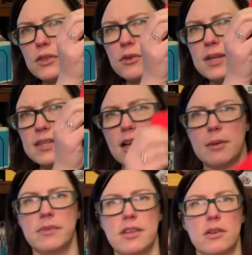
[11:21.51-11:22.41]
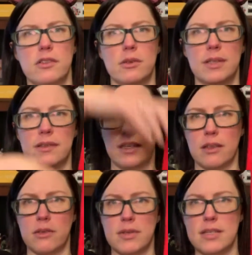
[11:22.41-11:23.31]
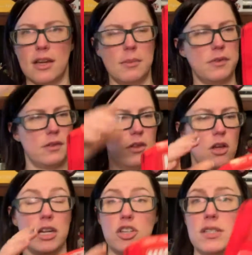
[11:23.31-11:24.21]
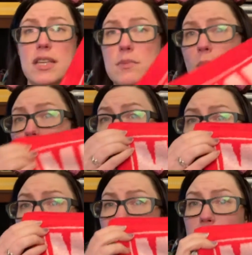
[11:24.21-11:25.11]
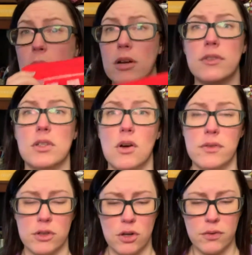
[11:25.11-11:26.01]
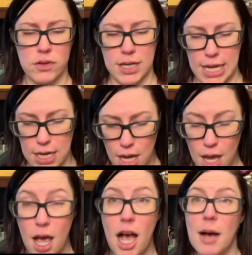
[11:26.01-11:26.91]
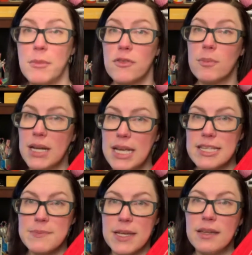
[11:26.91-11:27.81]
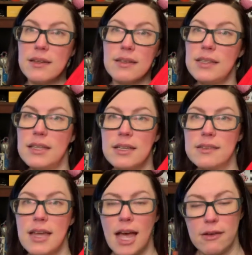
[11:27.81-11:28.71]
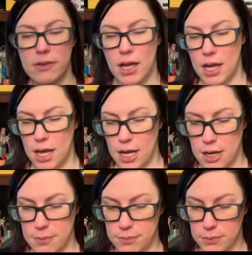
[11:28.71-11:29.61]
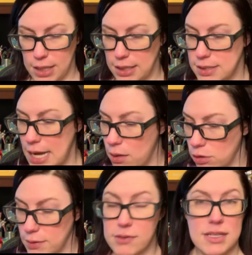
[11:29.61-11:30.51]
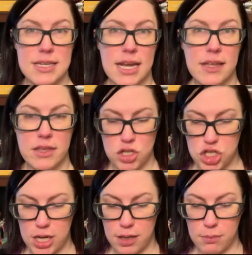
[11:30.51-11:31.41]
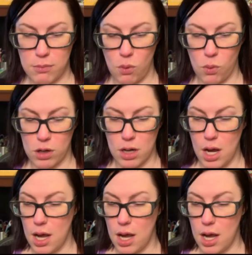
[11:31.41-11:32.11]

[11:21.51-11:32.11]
3 times here. So it's like 3 times as long. It just says Marvel, Marvel, Marvel over and over again. For my husband, because he likes to have like a towel around his neck at the gym, or